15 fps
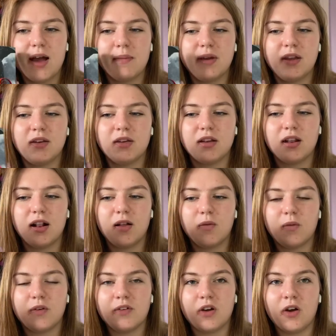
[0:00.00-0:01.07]
I mean,
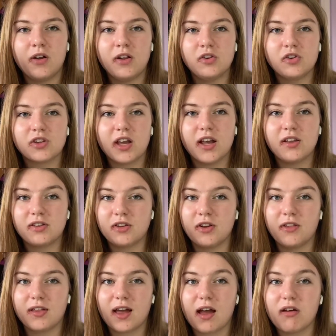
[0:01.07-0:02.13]
we're only just getting to know
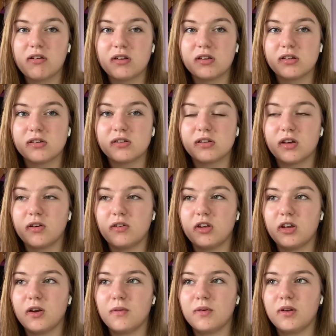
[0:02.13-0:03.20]
the characters, so you
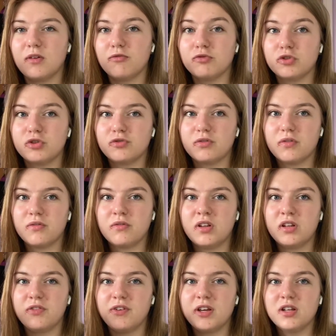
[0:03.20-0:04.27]
don't want to rush
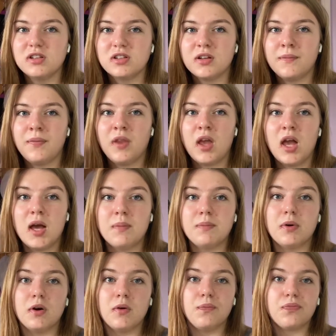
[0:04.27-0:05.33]
into things.
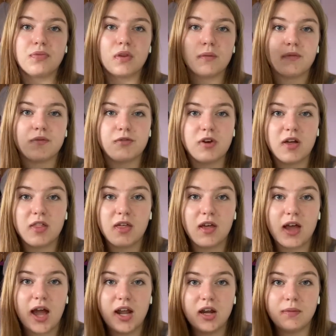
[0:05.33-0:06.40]
But throughout
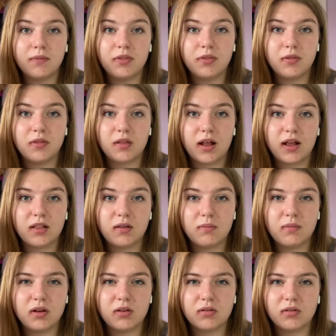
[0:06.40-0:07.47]
the end of like the
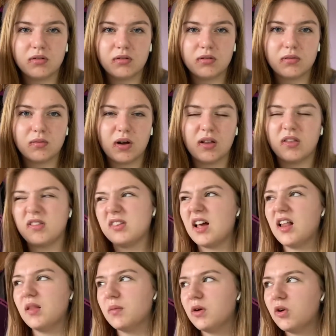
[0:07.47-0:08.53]
middle, well, the side
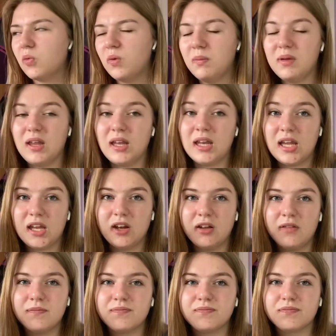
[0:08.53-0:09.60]
of the book, we meet Nina.
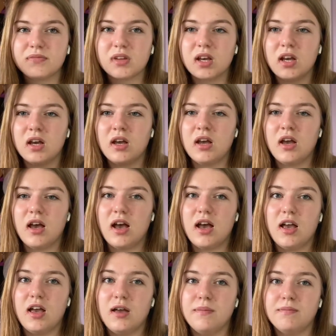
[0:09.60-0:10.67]

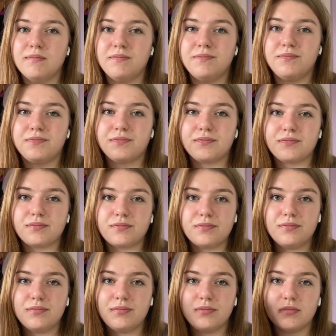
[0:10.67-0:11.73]
Um,
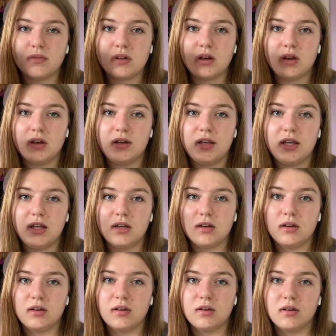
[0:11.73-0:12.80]

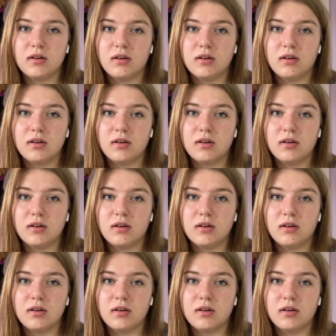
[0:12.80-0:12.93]
Nina.